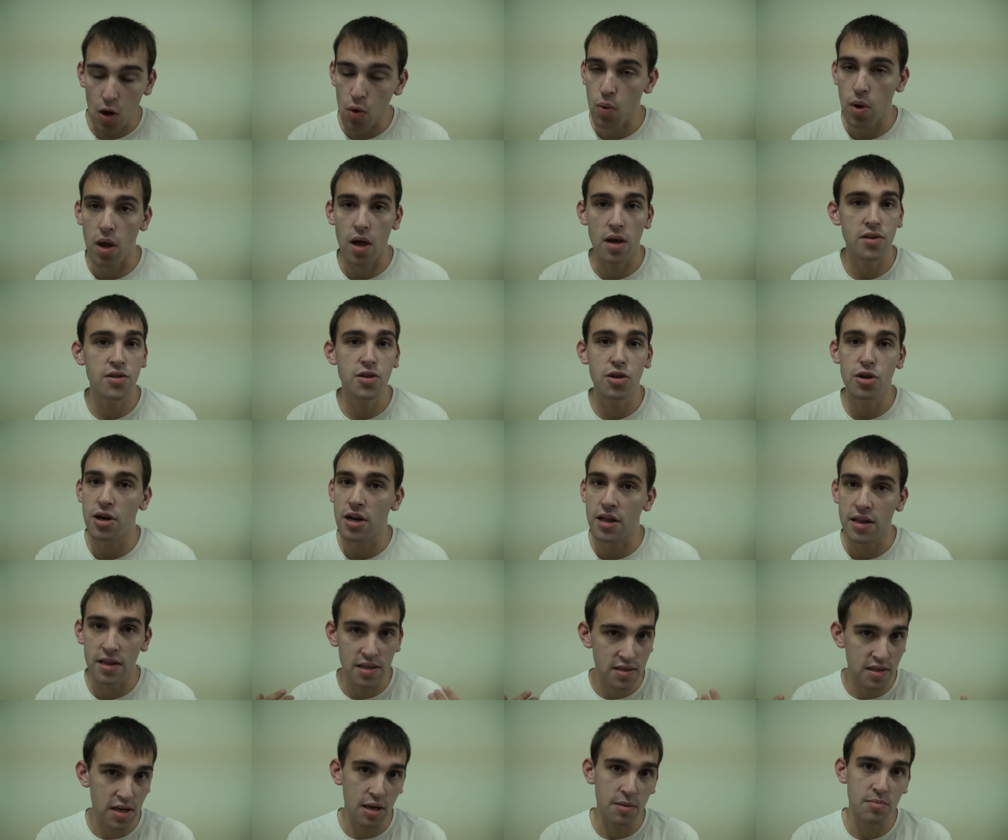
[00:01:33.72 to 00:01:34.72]
we all started
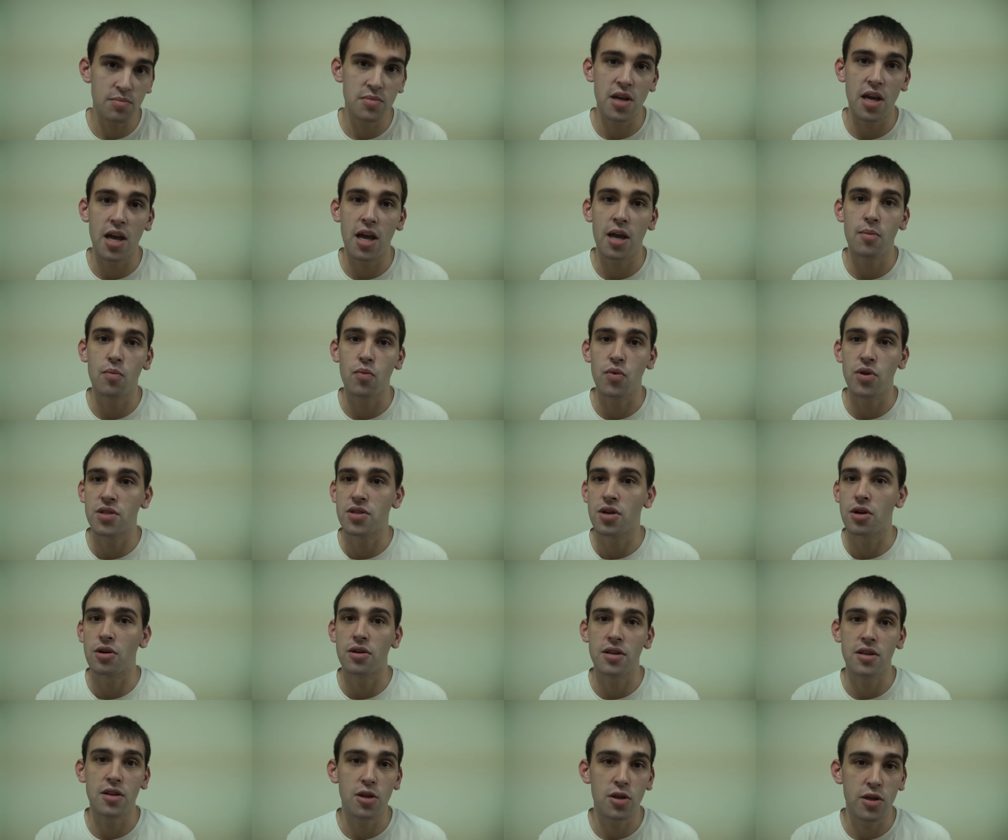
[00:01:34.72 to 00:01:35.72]
at the same time. We
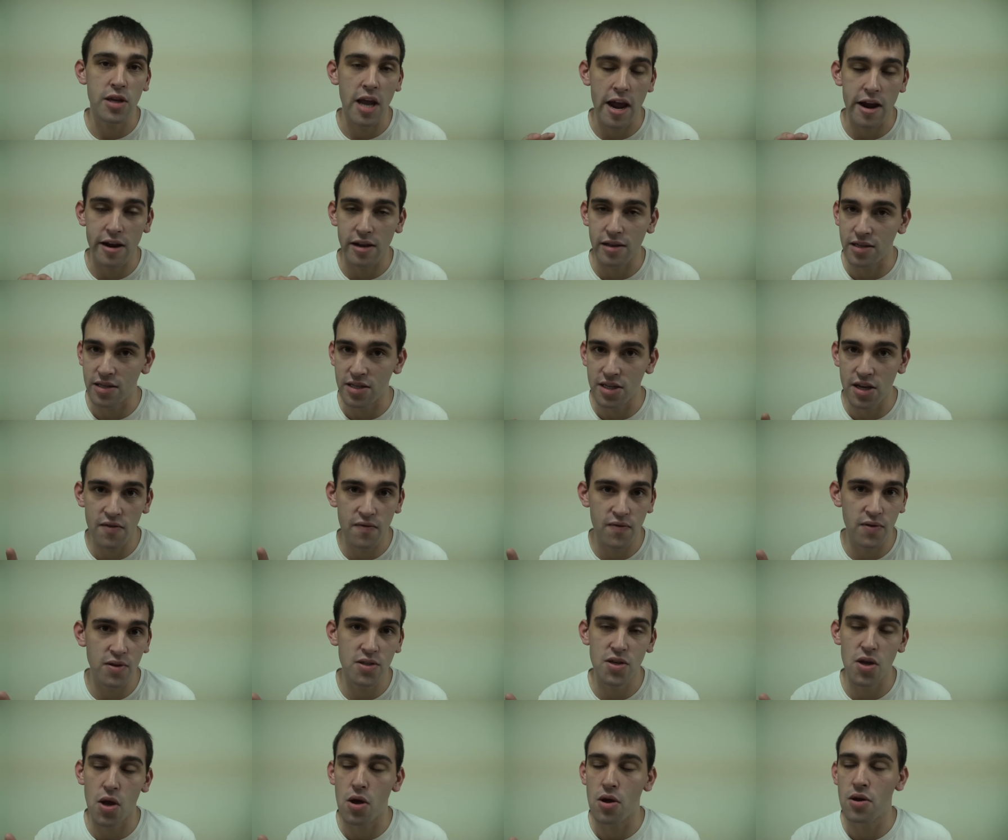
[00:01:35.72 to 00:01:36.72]
started tackling
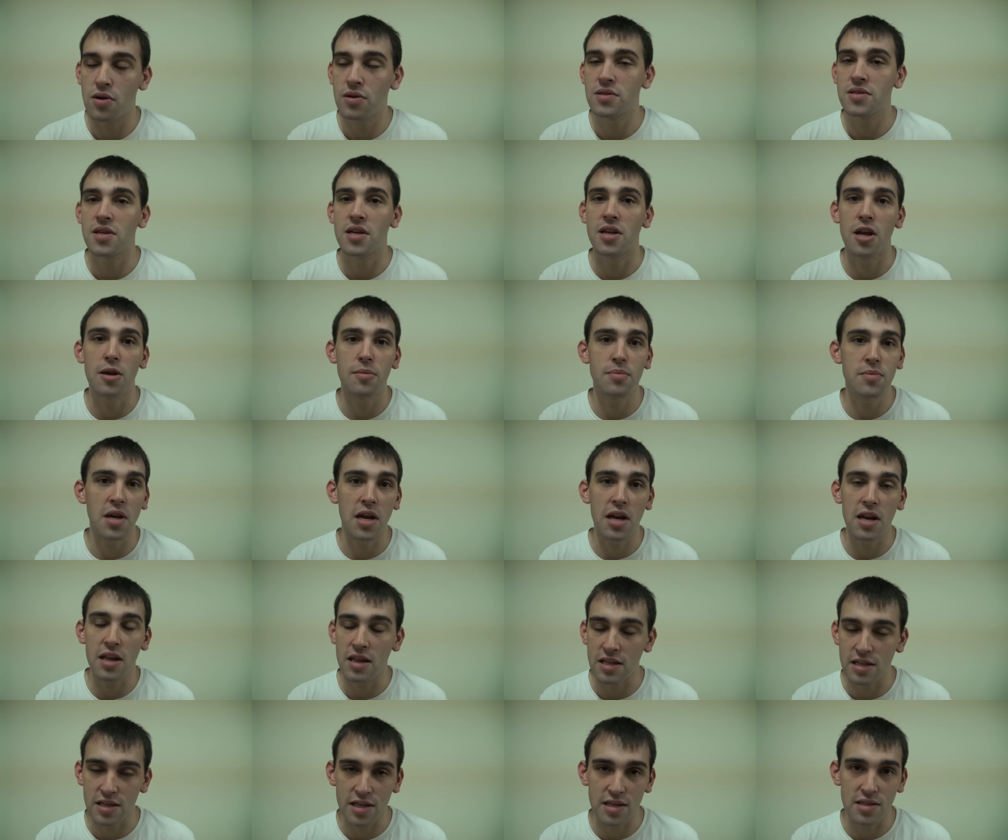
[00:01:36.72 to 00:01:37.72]
different songs and
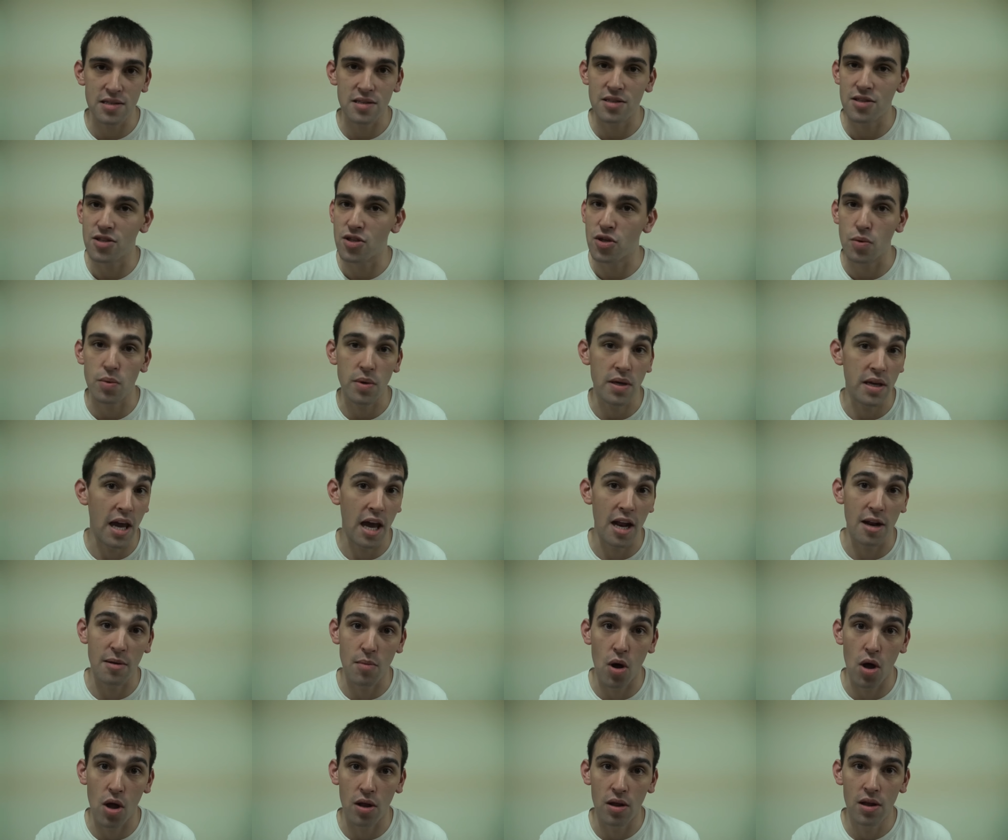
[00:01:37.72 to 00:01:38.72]
updating the list until we got
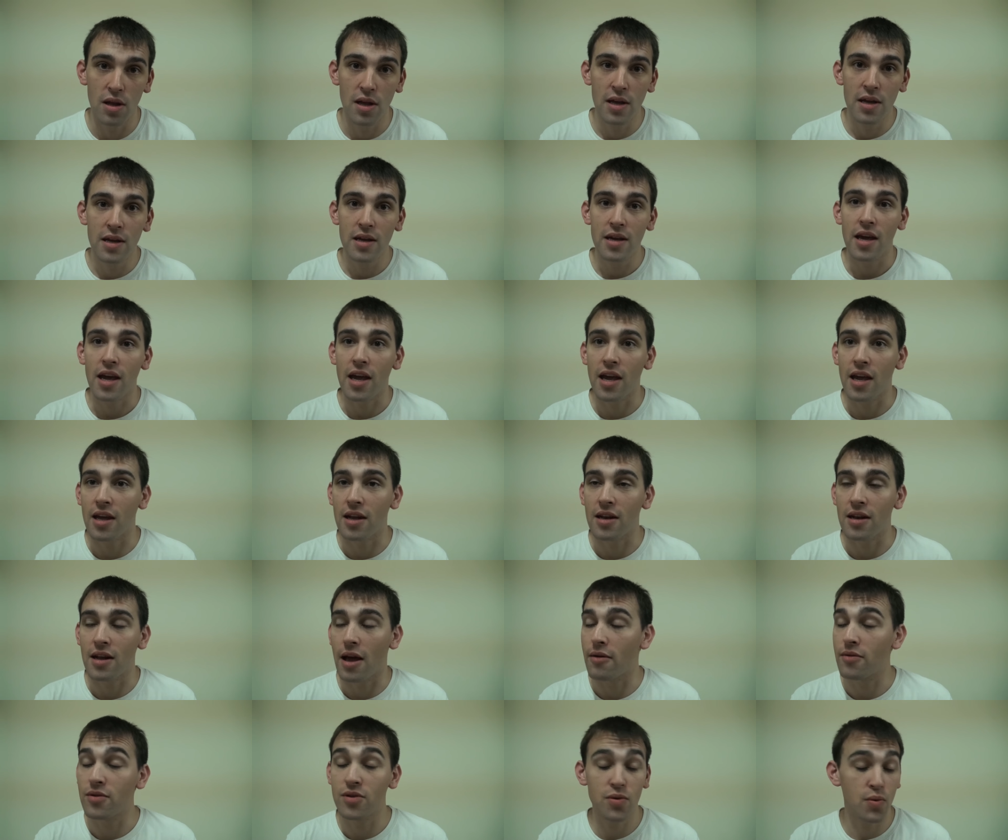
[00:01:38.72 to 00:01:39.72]
them all. And
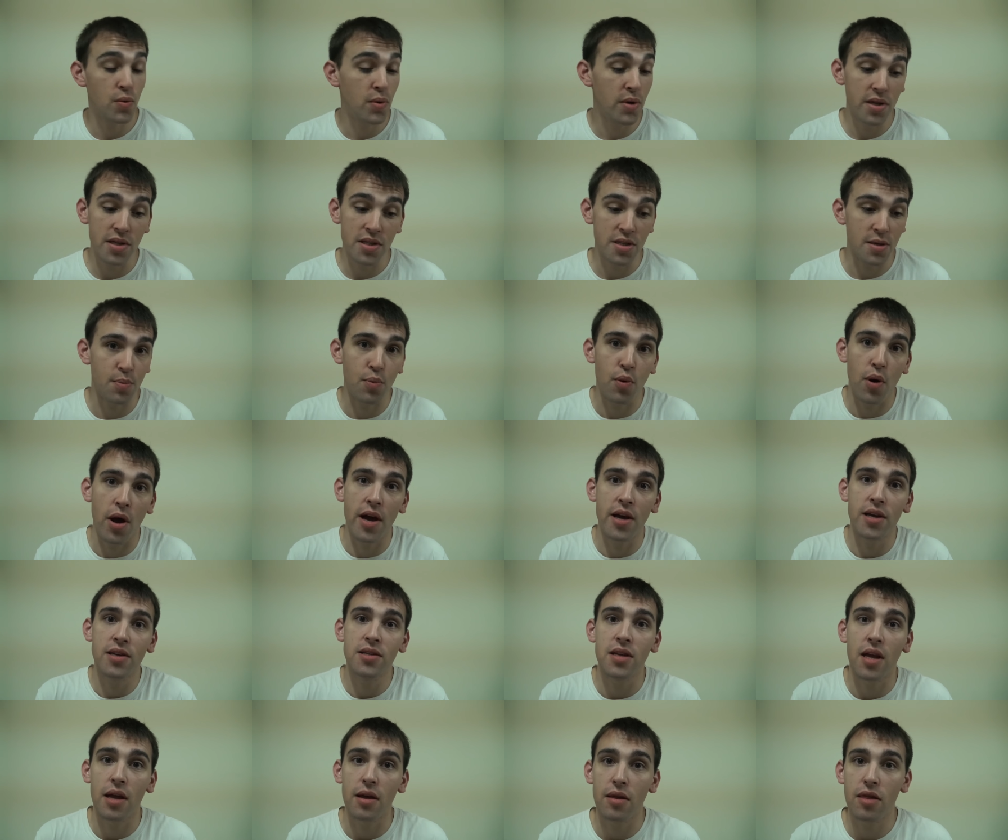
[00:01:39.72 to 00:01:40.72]
I was really
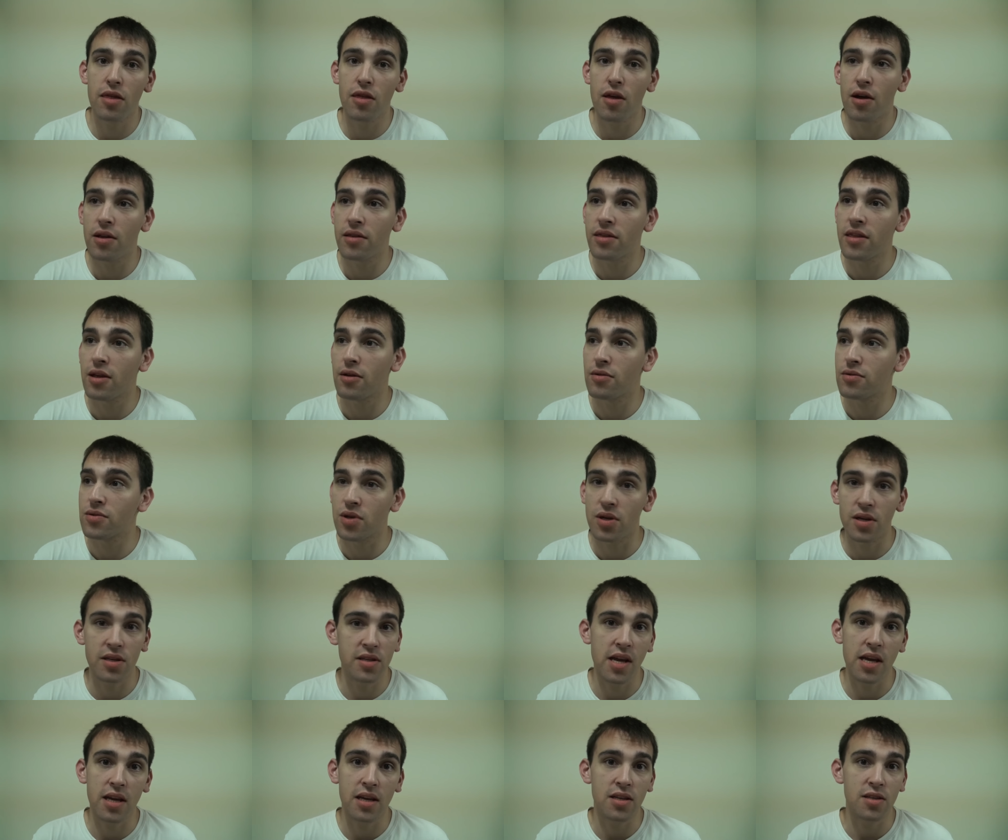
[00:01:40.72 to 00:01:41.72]
surprised. I thought that was
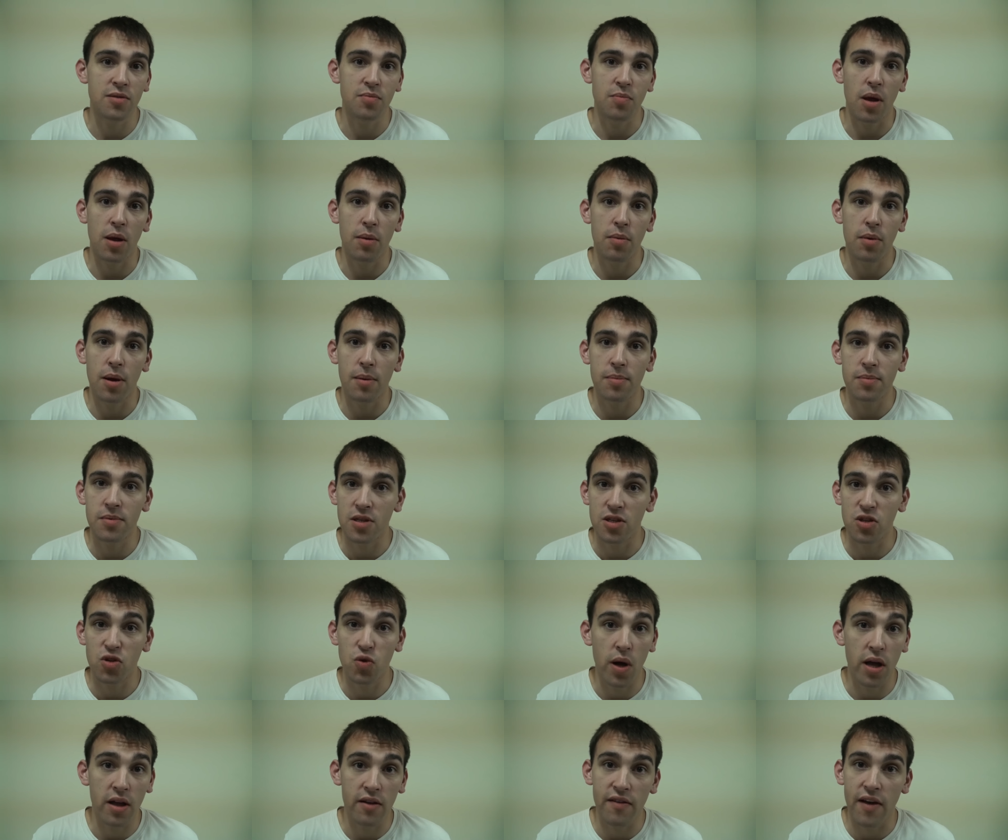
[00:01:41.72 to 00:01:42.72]
going to take us maybe up to
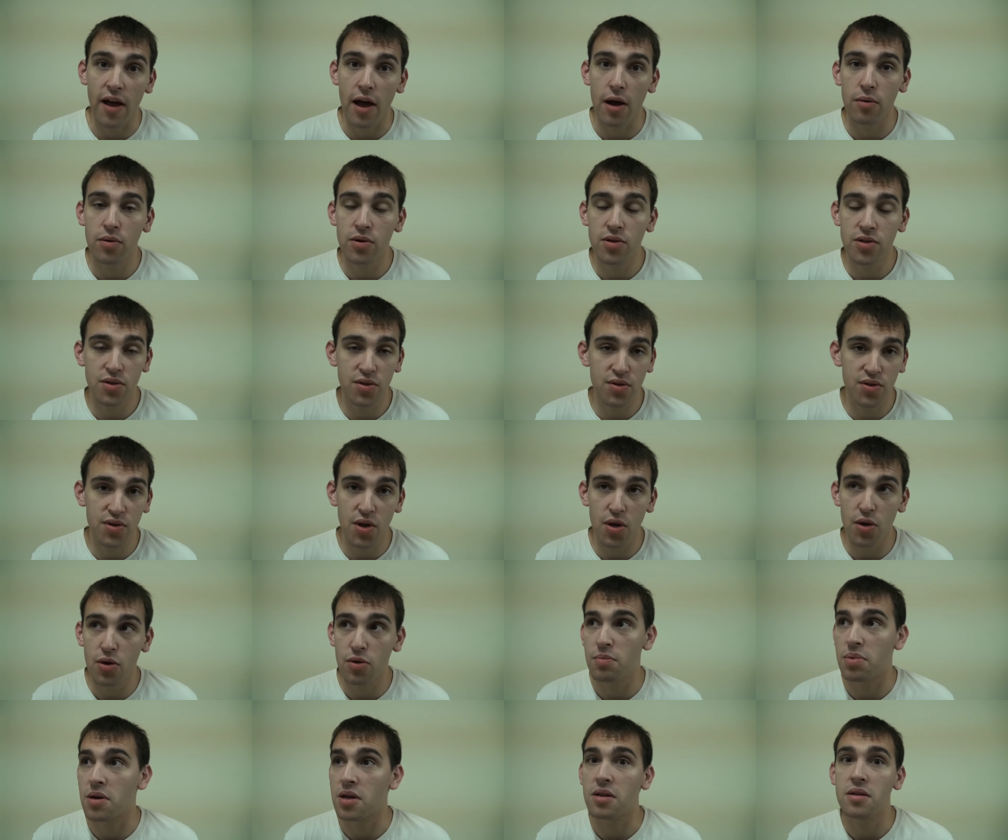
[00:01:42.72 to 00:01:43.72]
12 hours or
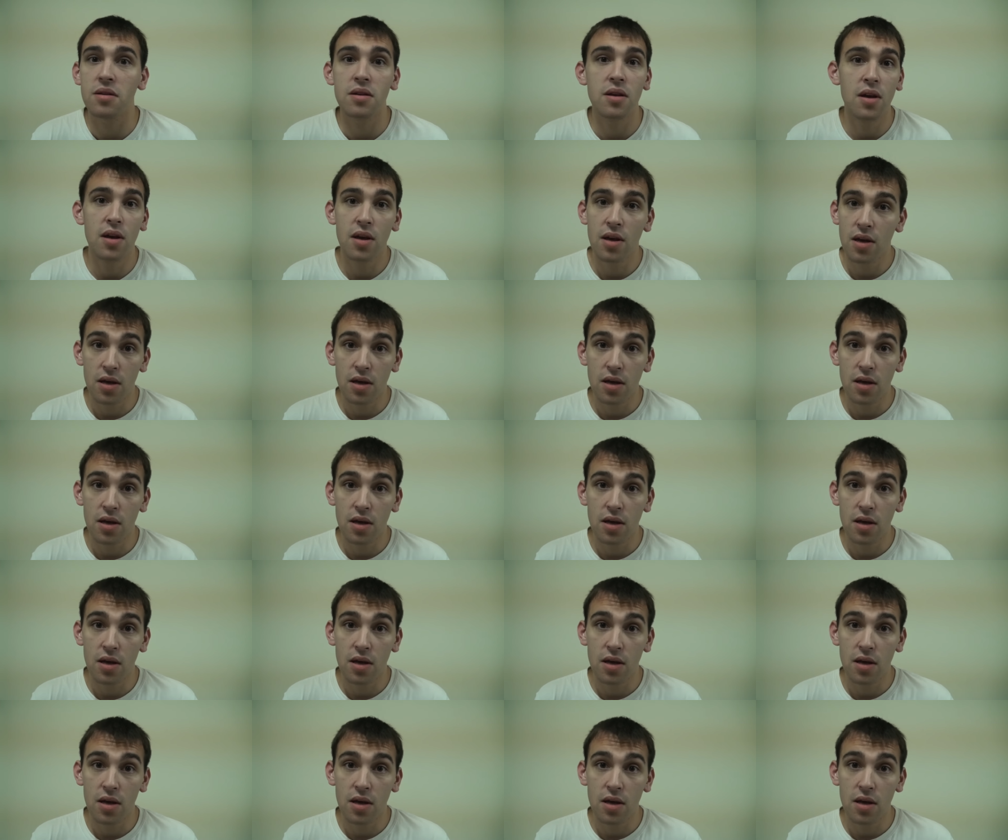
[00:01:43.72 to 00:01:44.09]
so, but